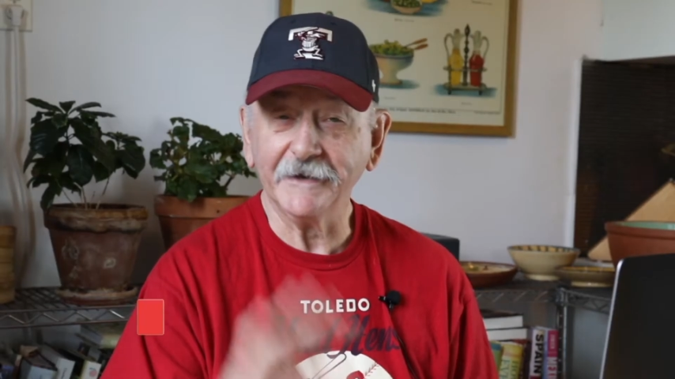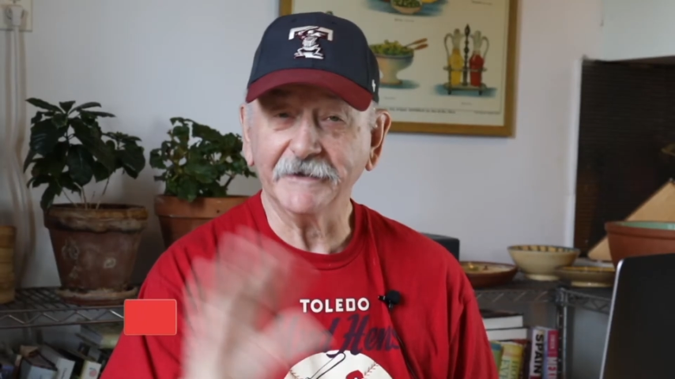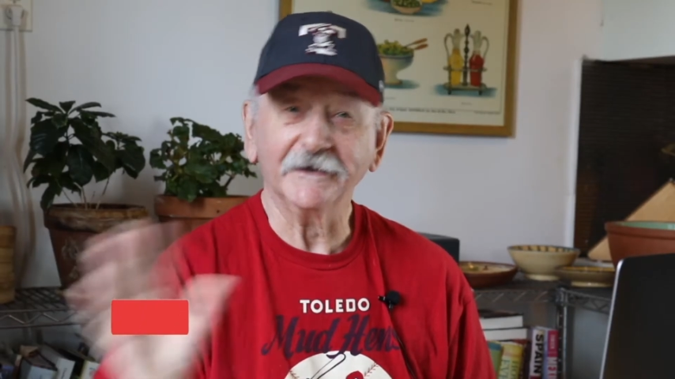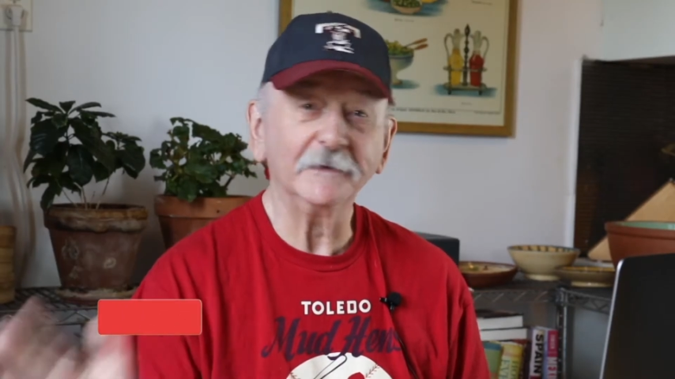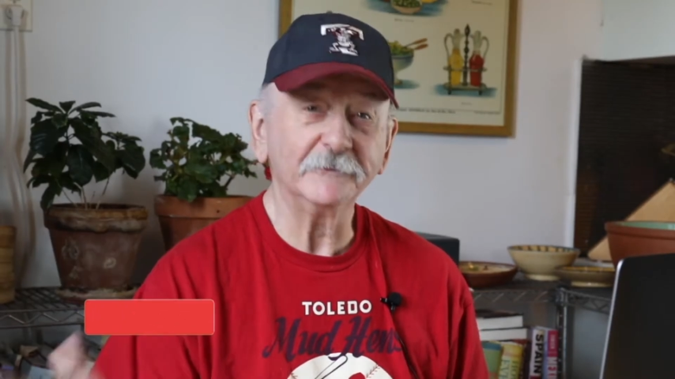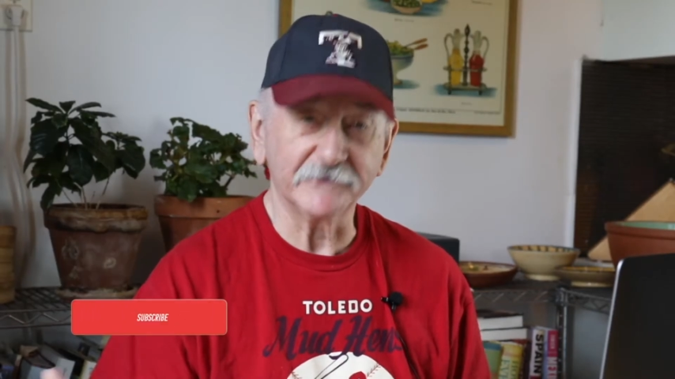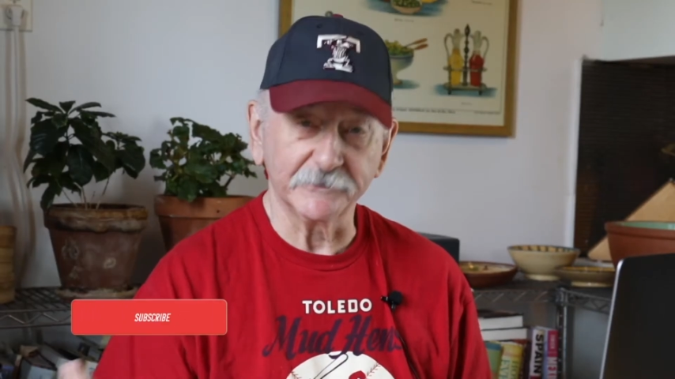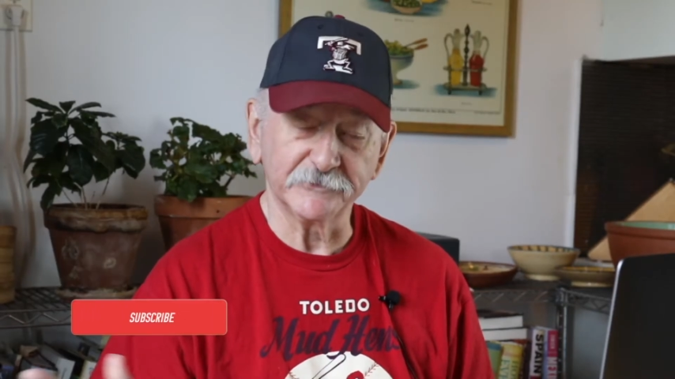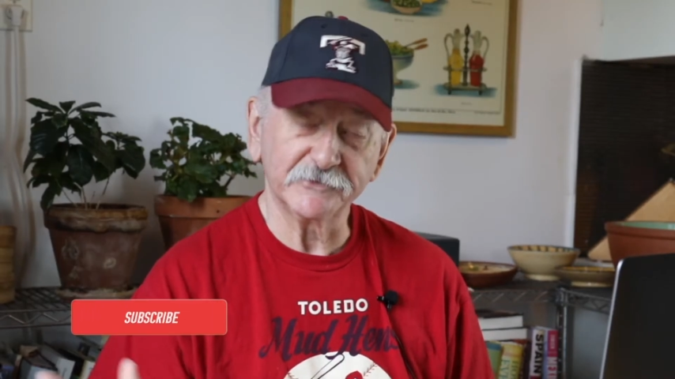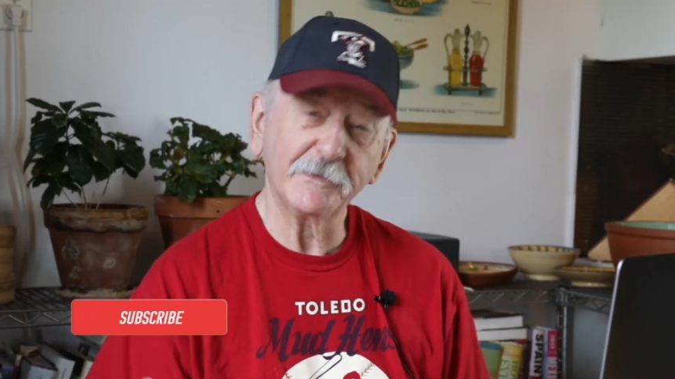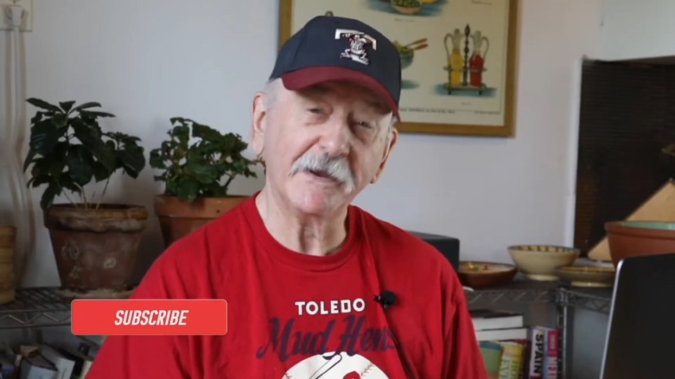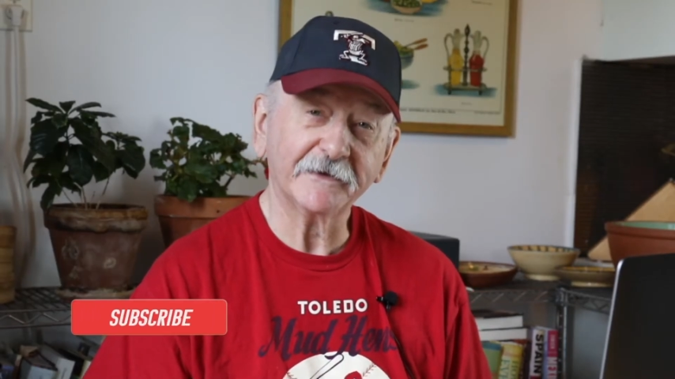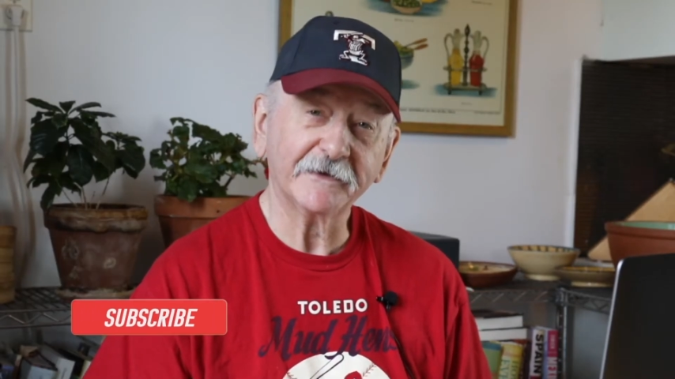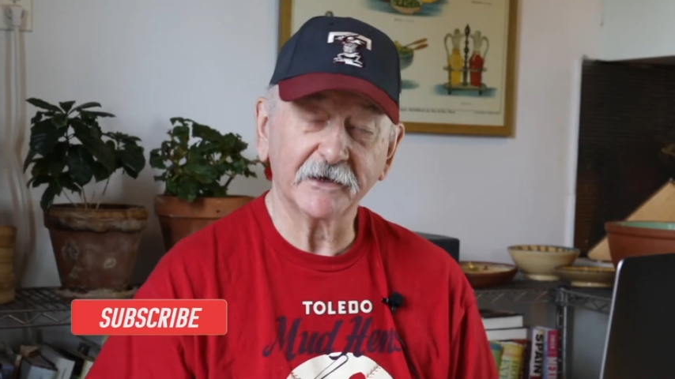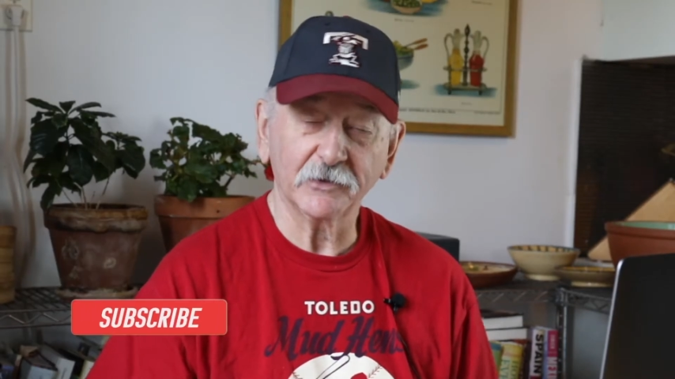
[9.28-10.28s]
I'm Jim
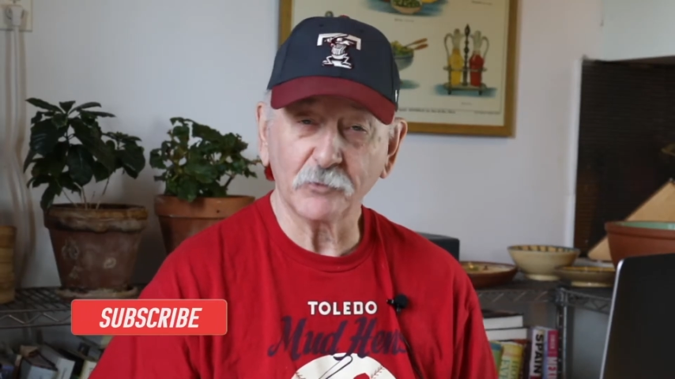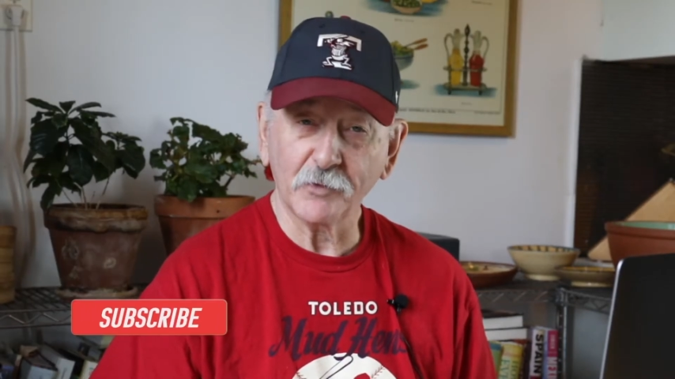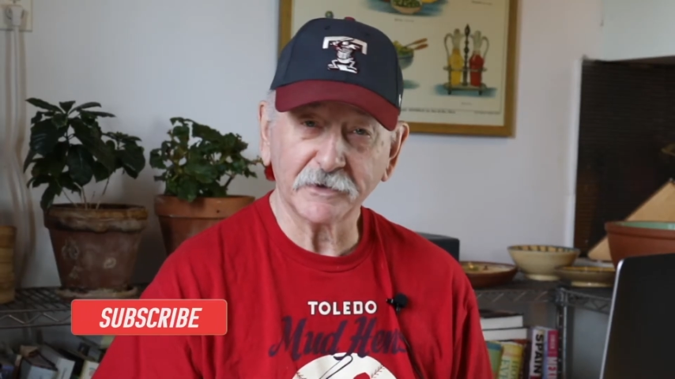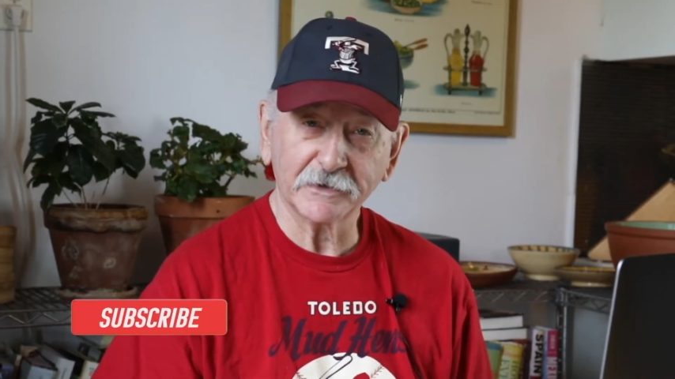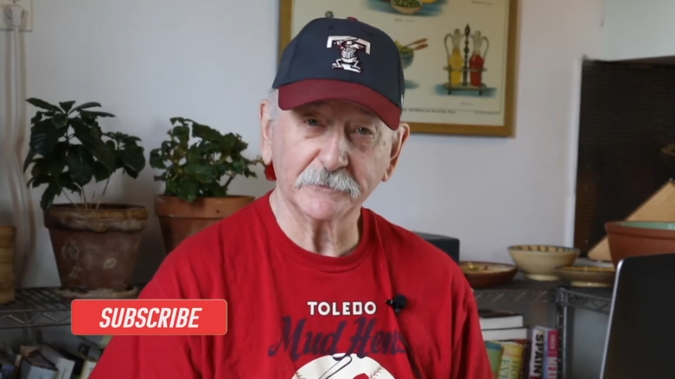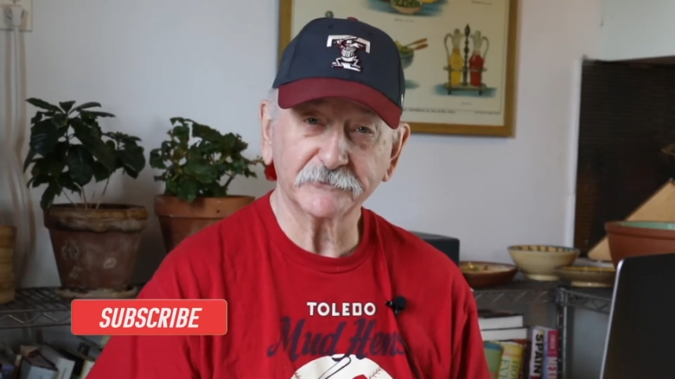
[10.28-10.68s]
Jubak and welcome